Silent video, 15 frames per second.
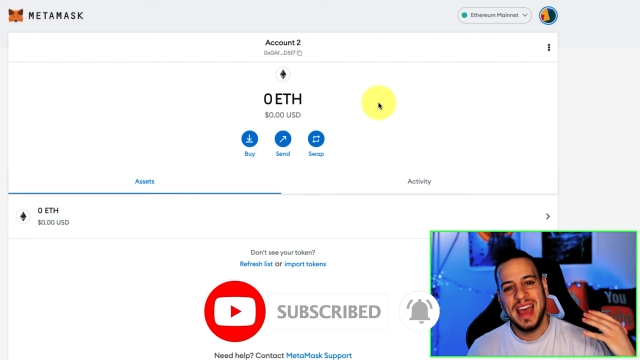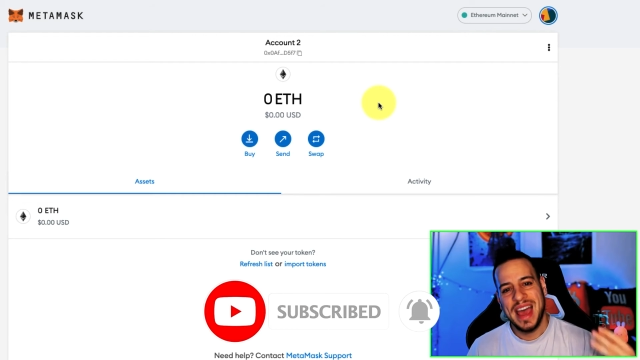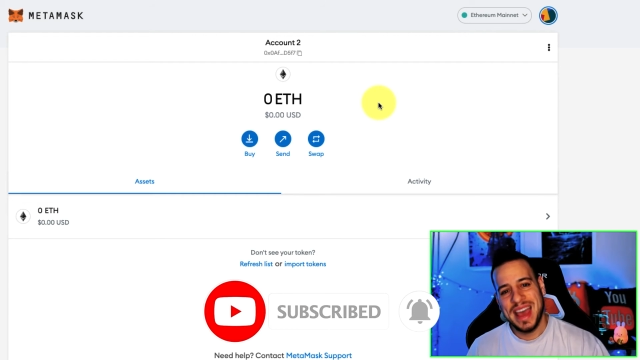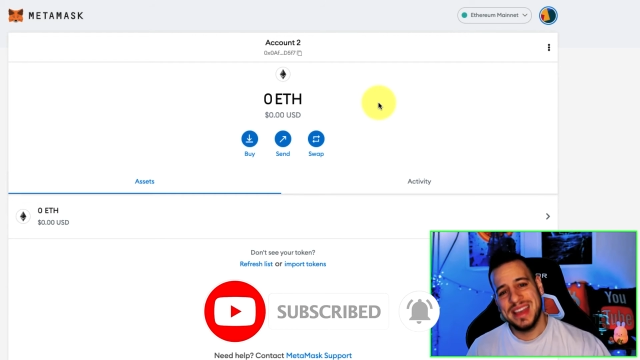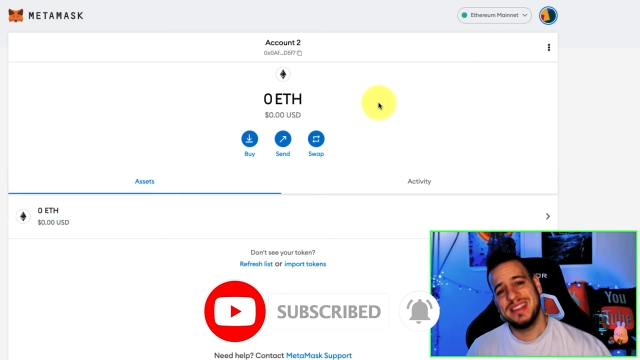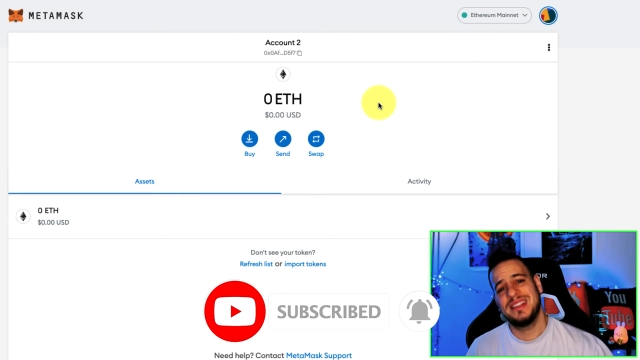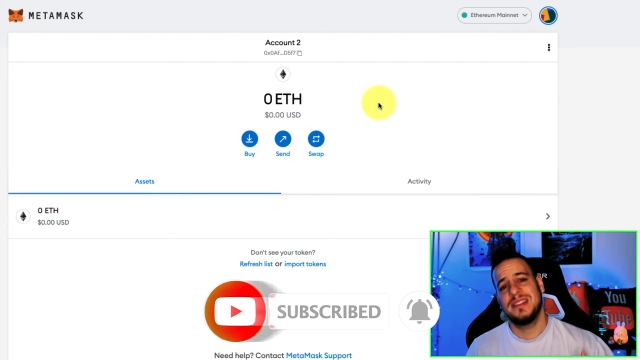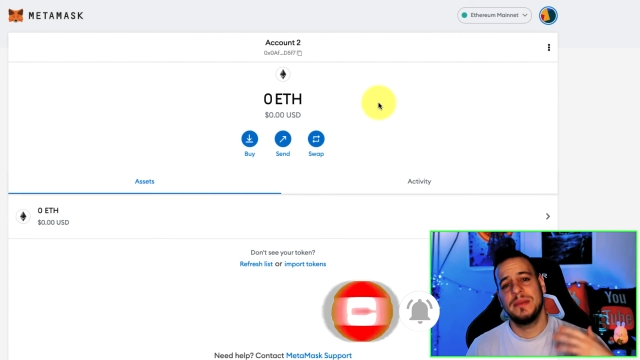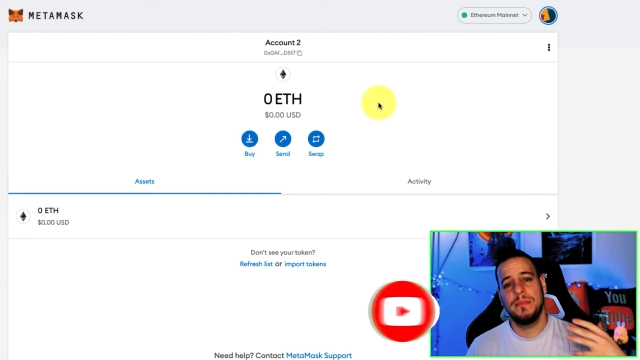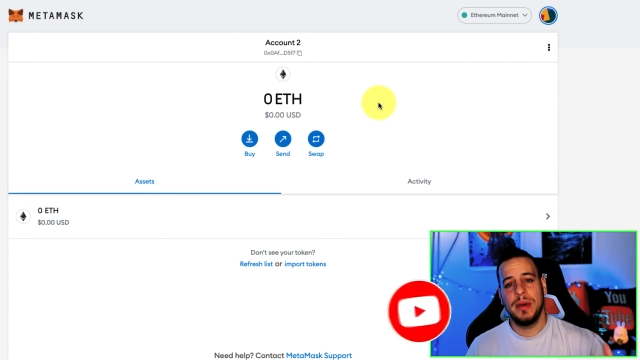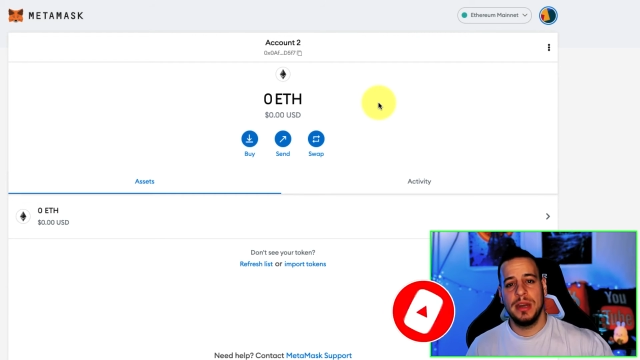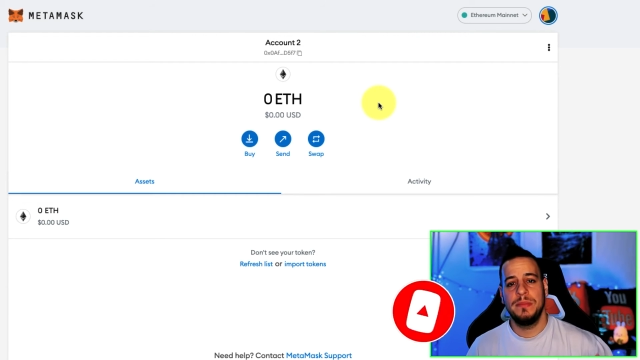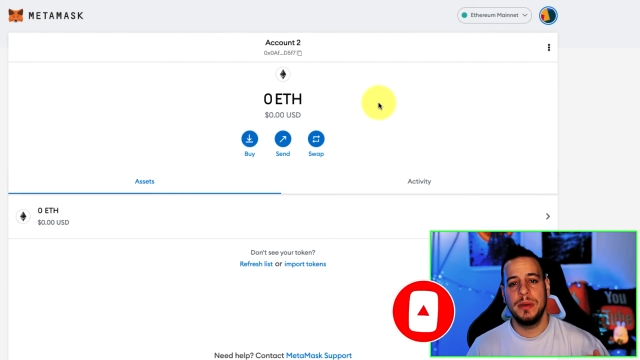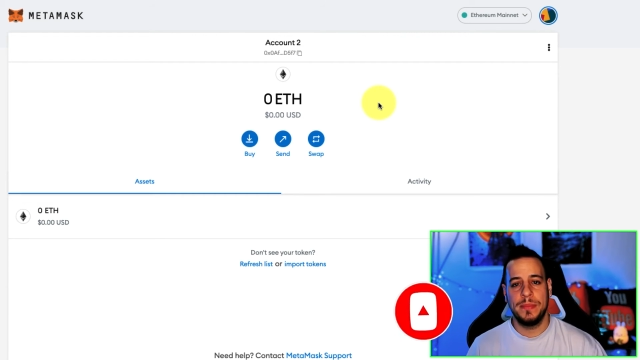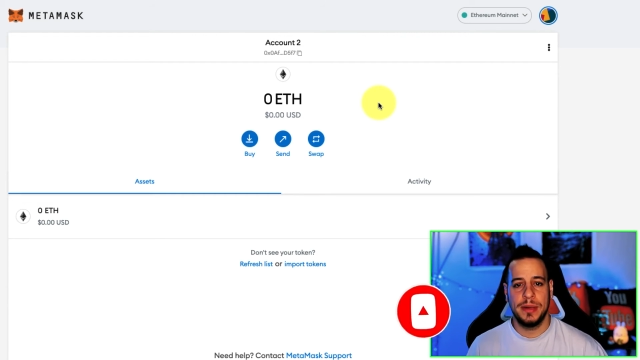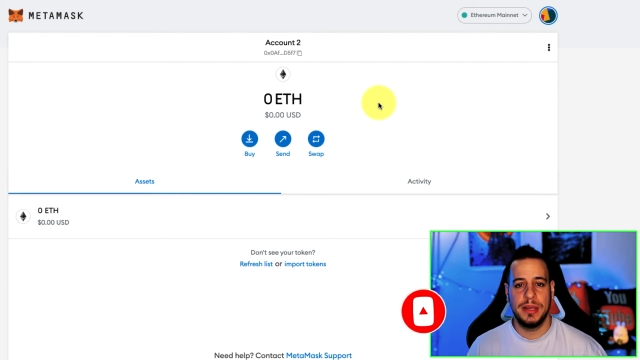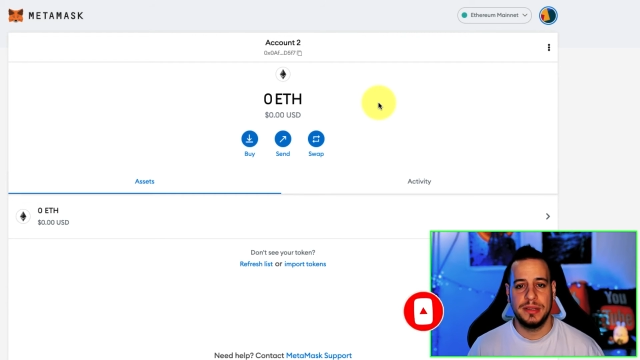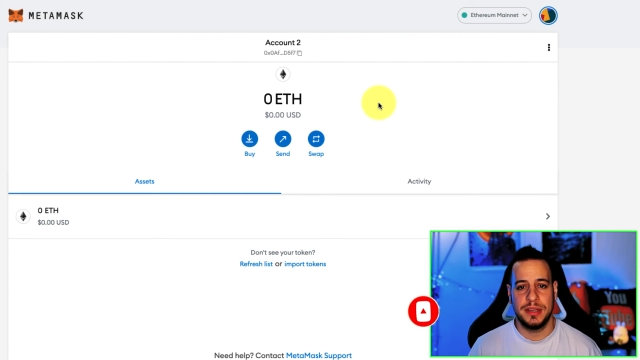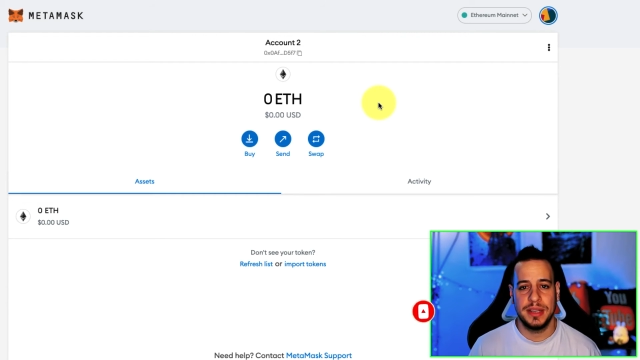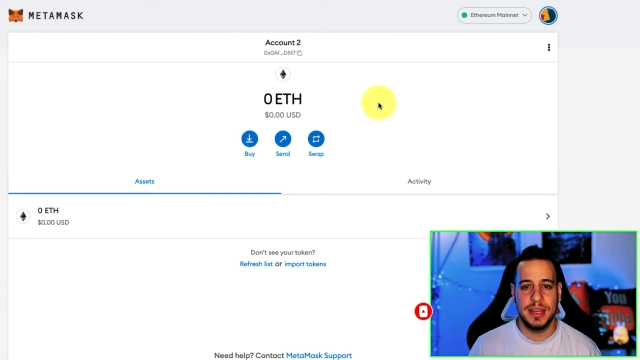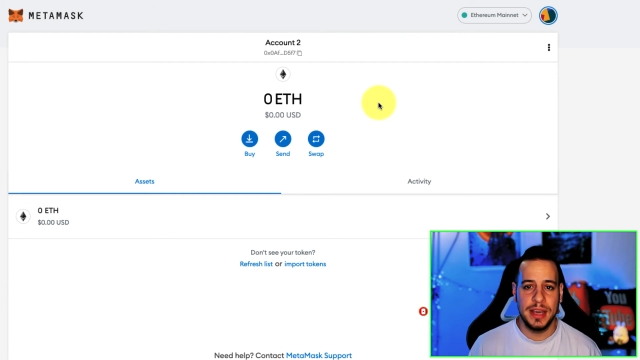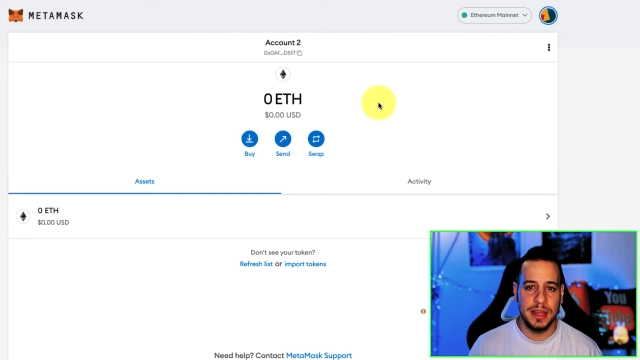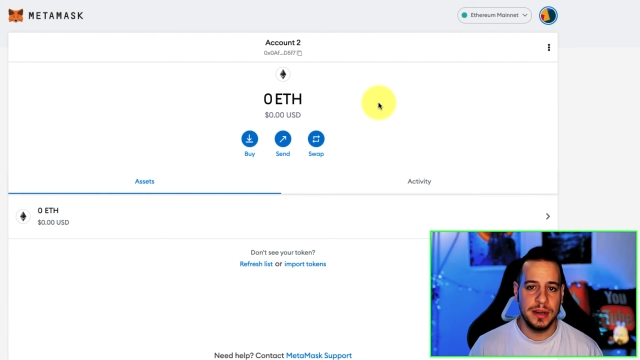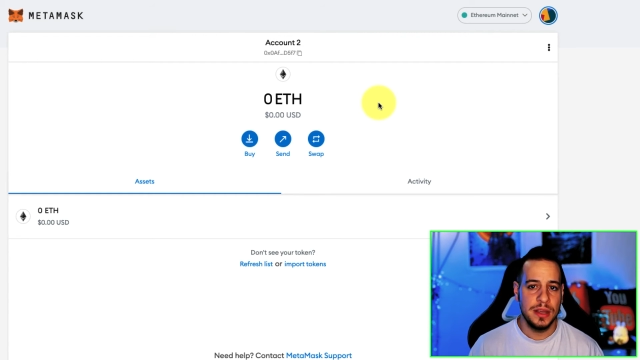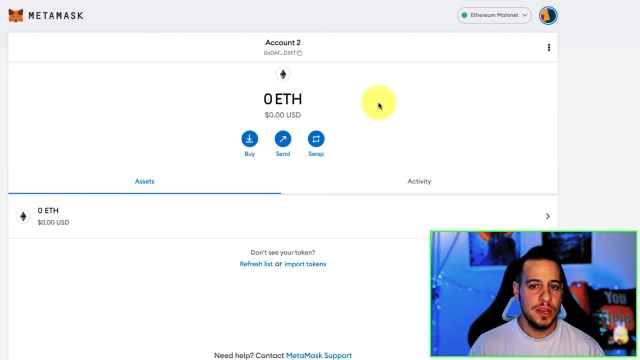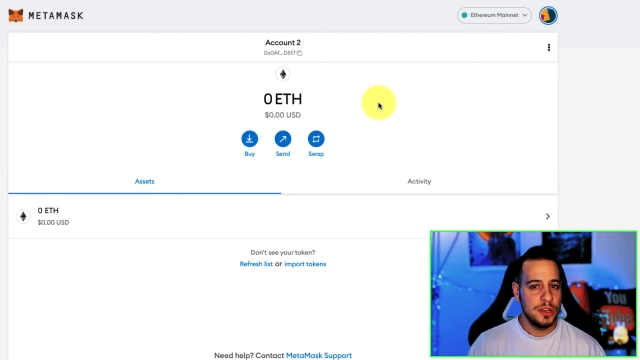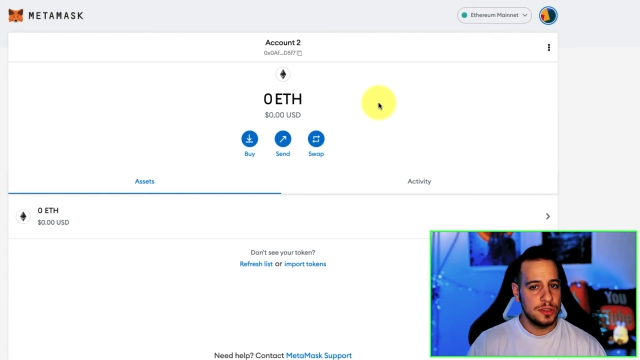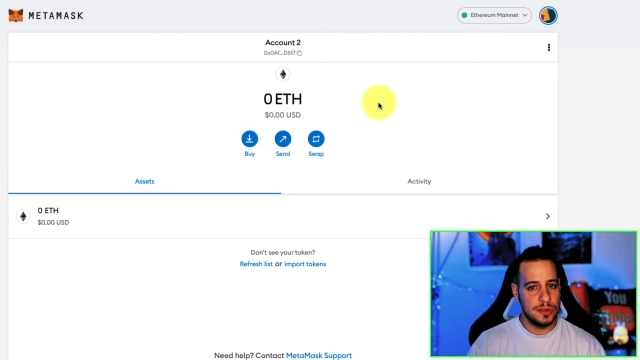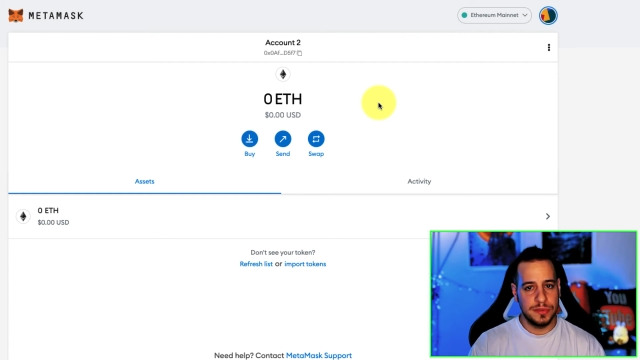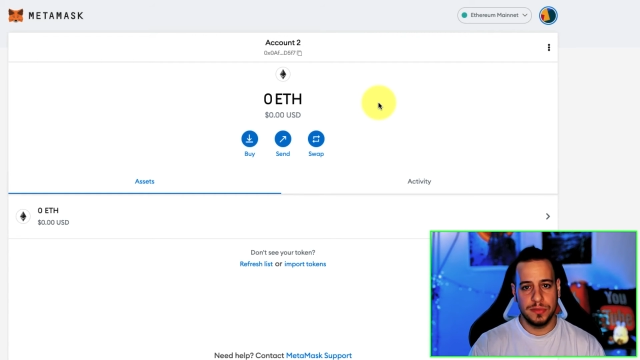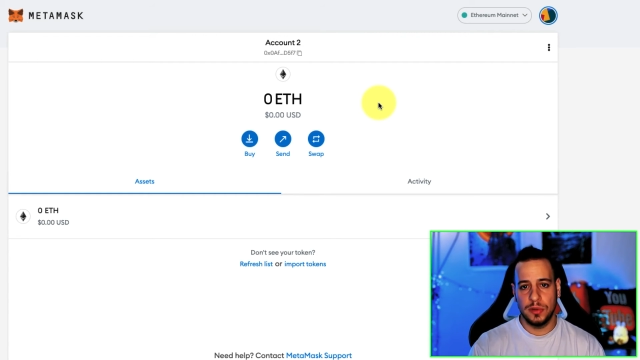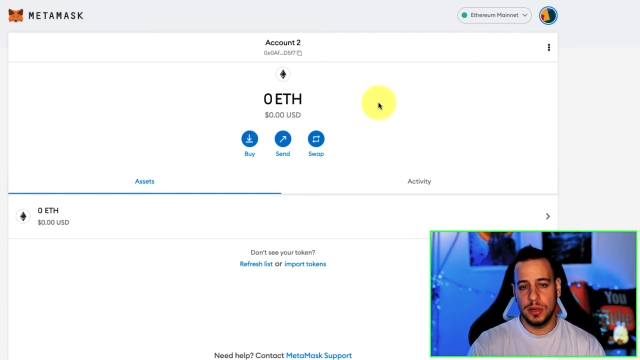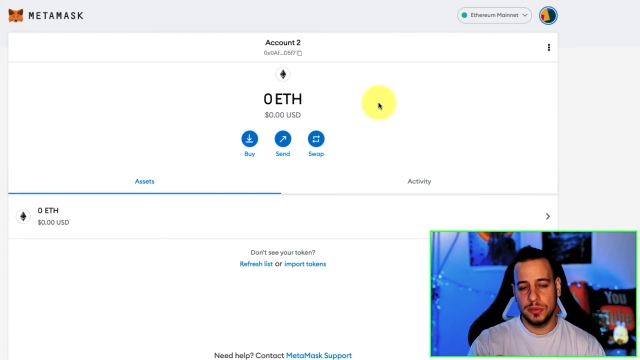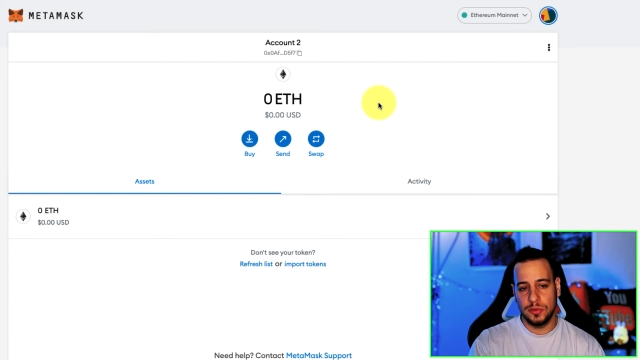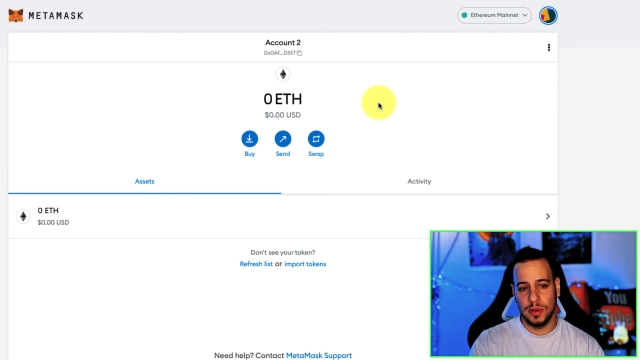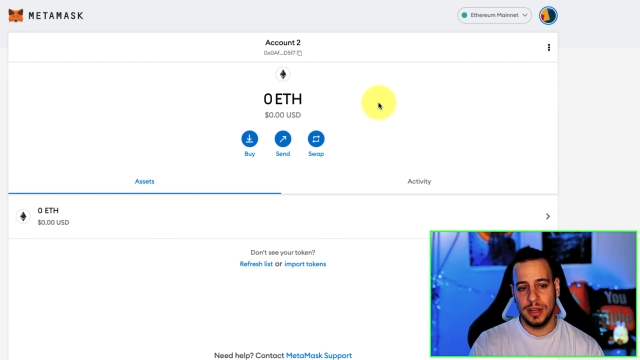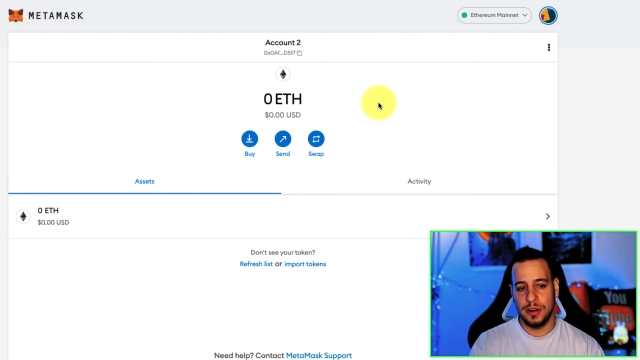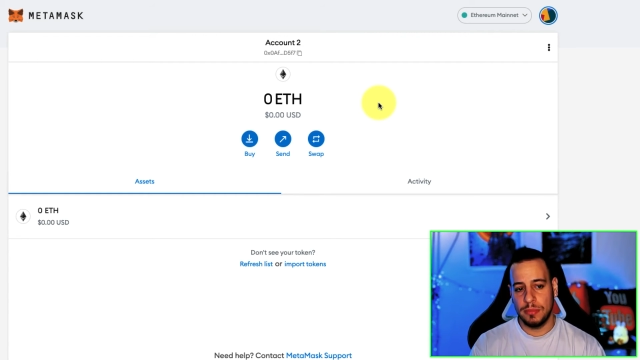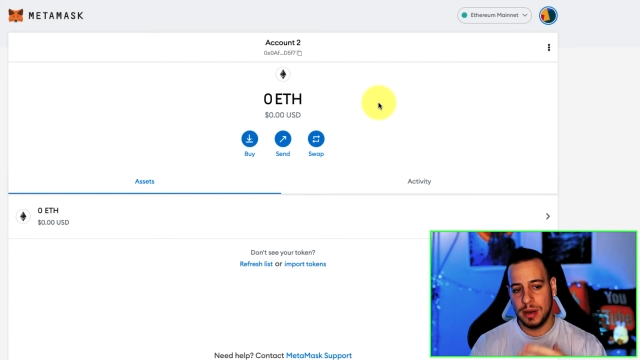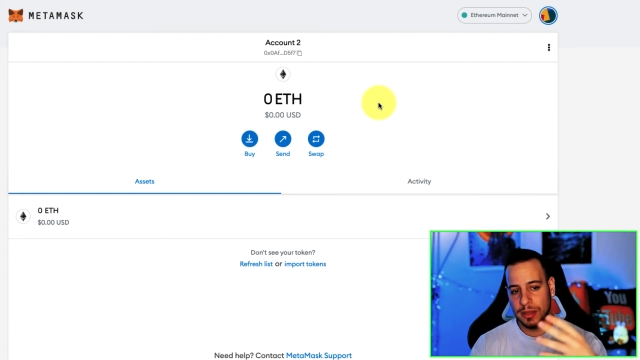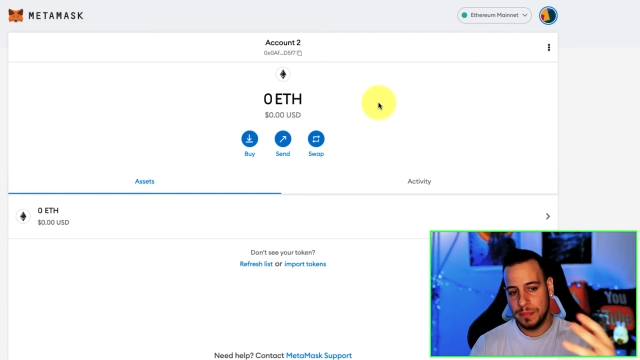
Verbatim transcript: as many people as i can so if you want to learn about